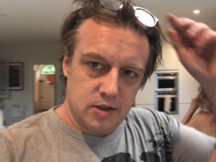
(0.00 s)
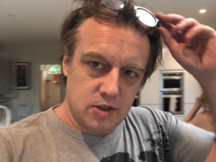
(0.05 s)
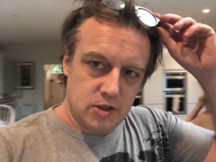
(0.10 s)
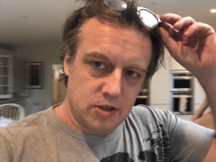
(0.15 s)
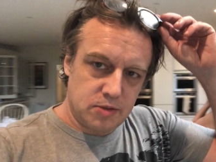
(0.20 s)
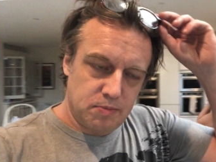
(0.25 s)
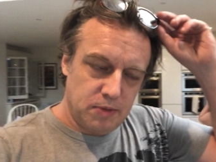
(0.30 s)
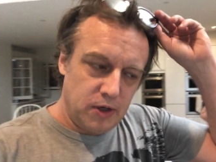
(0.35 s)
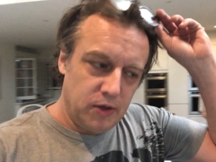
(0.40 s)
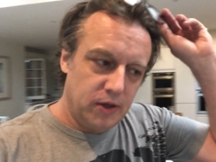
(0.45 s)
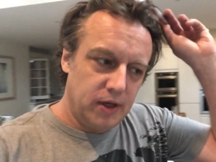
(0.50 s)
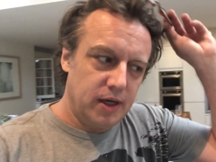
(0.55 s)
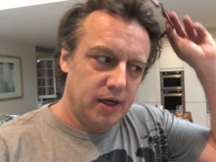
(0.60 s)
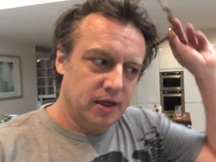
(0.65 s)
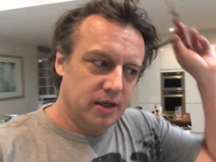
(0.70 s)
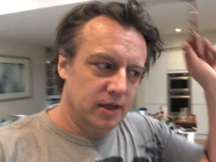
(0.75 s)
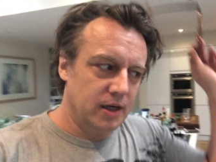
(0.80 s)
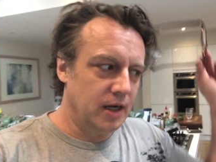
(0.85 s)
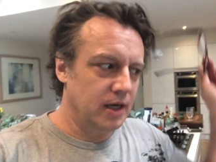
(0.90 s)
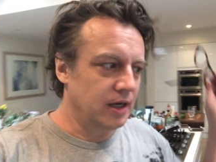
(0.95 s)
Smoky
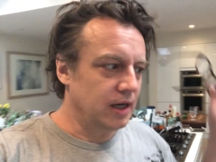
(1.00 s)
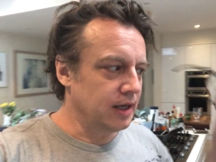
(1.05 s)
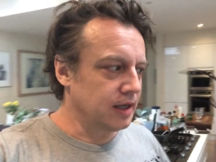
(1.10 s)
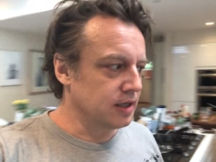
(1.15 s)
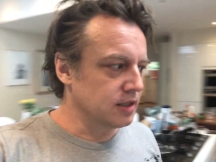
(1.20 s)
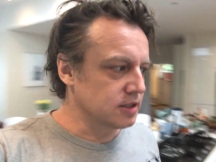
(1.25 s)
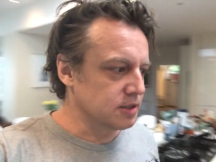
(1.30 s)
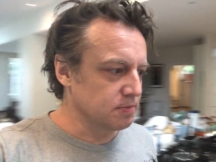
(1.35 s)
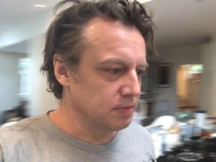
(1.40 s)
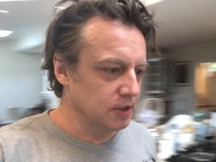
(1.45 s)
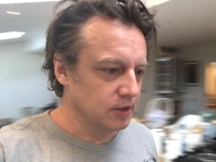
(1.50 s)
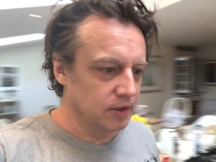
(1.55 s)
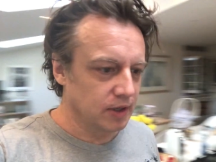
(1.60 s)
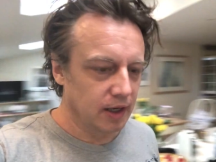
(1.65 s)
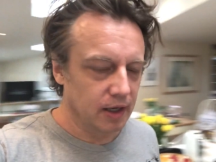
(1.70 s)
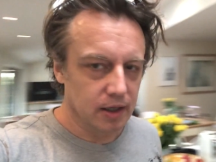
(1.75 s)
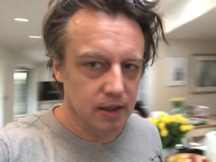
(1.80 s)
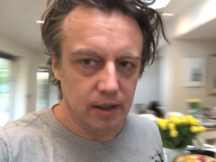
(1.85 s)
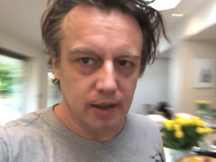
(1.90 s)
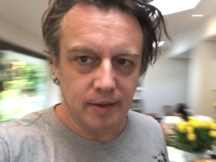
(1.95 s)
Eye. I like a
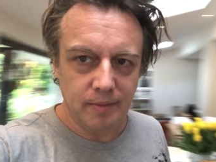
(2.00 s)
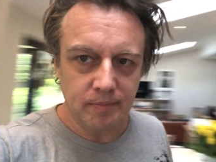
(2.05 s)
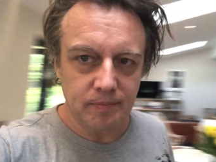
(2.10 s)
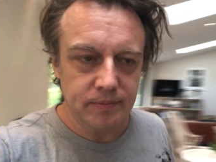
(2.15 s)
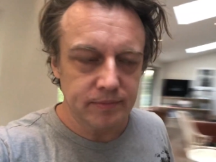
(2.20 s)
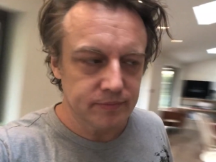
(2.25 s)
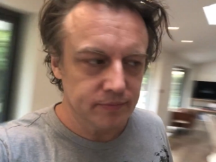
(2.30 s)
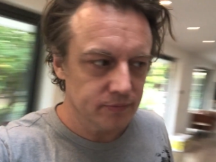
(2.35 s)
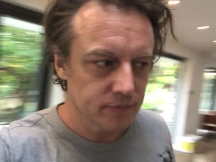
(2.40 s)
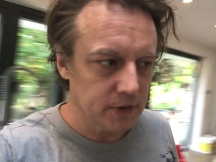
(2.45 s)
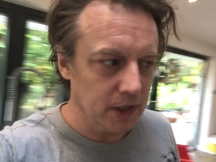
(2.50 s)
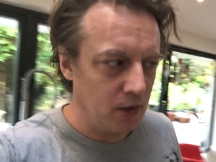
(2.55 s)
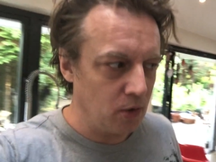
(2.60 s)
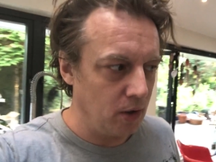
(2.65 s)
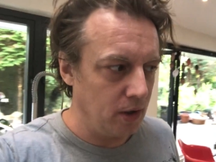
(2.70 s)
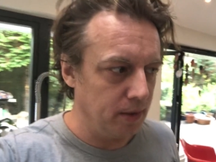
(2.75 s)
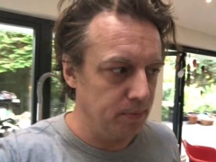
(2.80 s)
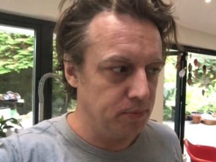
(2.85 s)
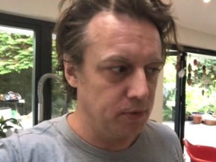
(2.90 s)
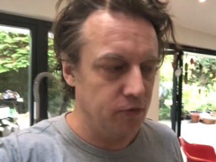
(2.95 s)
Smoky Eye. I,
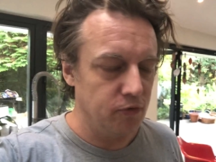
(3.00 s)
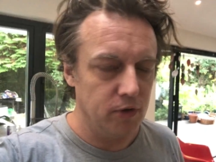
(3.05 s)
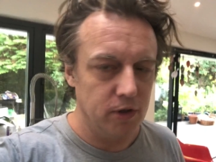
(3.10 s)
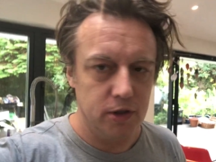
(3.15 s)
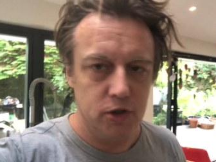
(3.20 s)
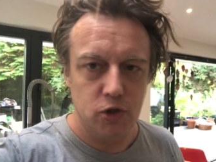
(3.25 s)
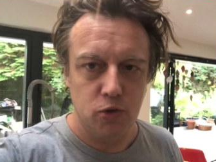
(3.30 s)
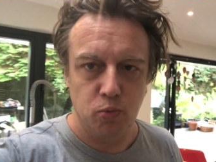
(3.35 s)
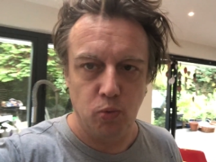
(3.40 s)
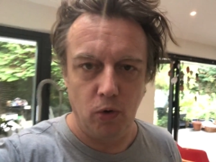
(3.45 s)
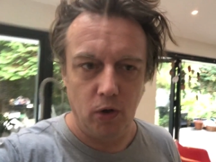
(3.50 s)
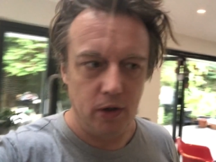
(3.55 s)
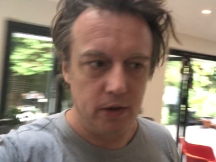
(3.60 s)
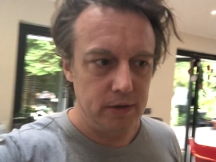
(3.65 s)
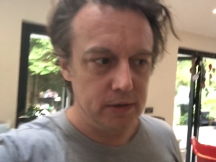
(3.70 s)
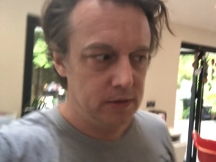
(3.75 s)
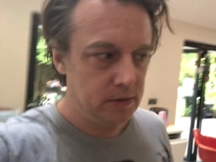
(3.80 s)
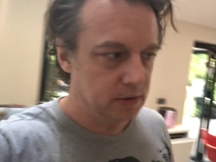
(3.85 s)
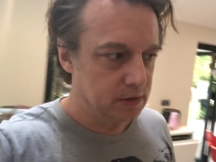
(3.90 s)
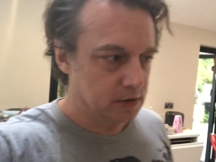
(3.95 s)
I prefer just
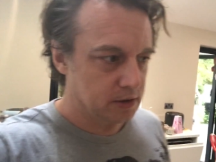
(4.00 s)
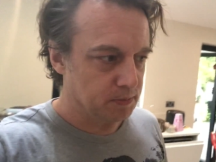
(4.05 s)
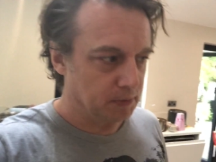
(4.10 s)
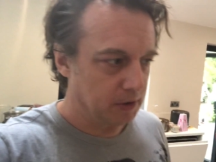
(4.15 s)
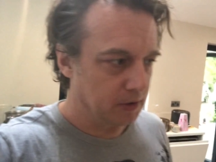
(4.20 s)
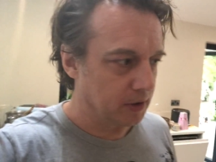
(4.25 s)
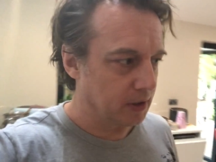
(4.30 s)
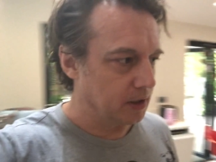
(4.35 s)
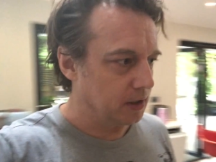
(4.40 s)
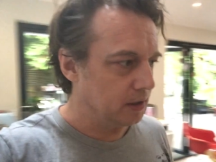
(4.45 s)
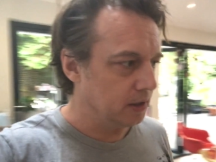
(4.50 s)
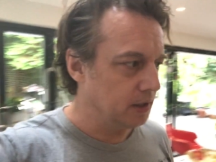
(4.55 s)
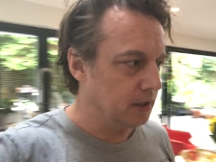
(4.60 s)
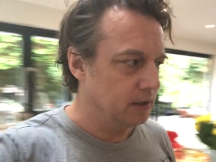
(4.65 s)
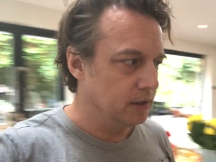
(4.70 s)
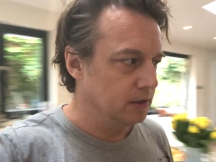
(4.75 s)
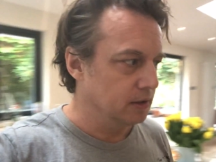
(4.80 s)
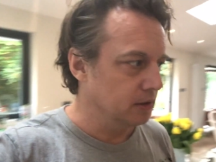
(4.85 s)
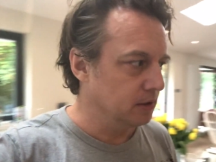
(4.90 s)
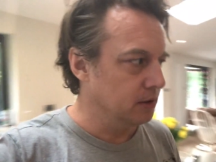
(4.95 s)
one smoky eye.
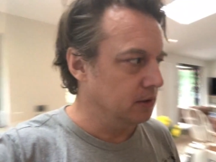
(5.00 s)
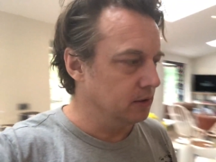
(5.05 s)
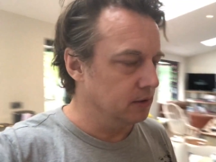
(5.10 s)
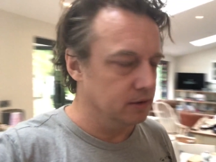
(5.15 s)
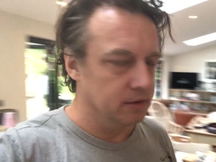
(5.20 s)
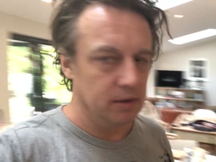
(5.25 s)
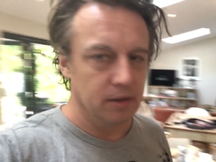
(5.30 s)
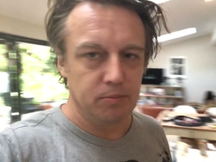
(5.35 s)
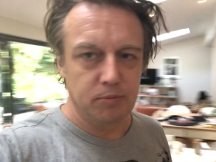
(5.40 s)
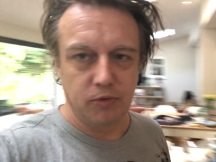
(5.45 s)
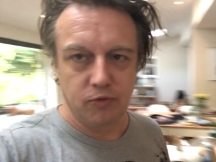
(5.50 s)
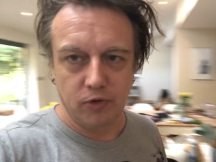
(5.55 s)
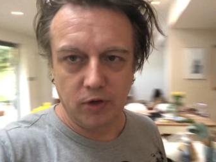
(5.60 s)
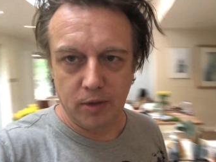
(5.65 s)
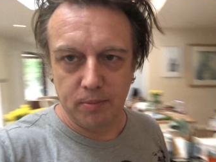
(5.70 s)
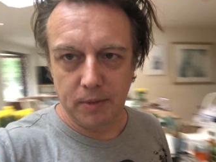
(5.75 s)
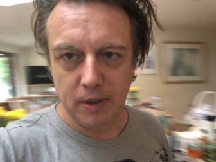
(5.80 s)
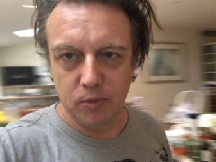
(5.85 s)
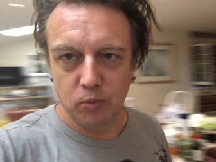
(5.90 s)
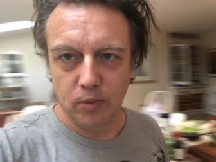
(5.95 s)
I
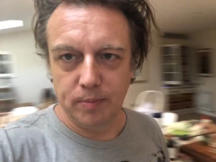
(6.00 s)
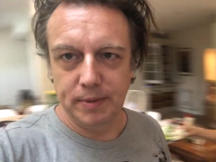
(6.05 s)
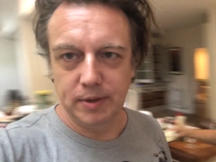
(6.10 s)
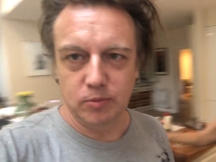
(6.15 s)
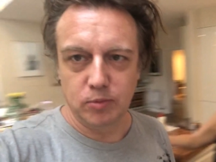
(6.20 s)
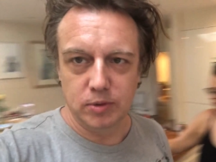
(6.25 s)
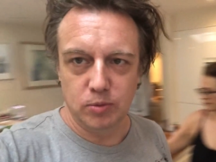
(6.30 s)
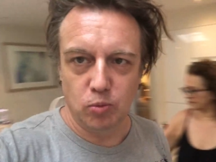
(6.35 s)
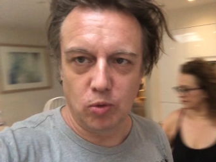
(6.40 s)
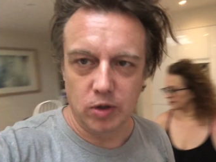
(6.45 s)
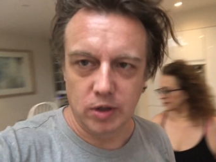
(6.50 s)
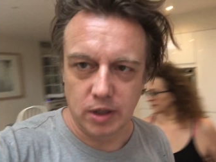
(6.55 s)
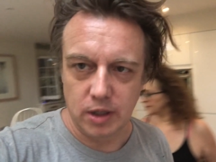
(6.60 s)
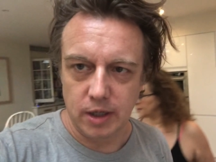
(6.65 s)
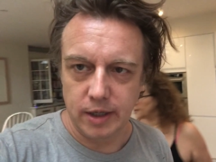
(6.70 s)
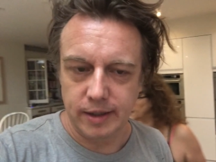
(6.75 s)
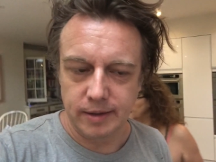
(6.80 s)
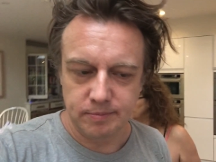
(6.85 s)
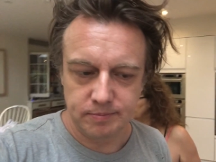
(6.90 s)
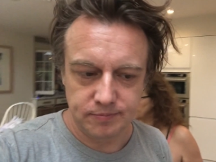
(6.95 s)
prefer my women with one
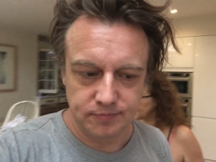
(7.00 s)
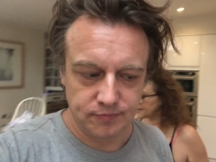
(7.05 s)
eye.